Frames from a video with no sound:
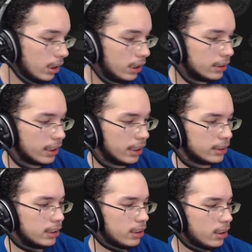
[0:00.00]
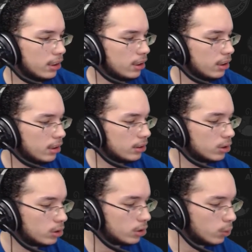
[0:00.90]
it's actually
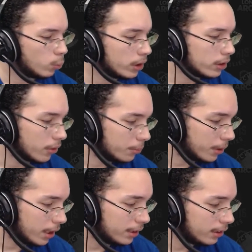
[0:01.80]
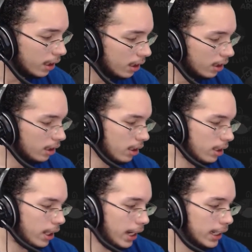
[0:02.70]
one other mon
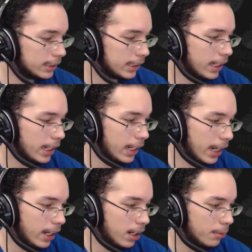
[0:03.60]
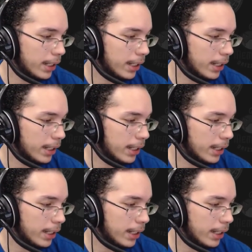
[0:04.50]
has the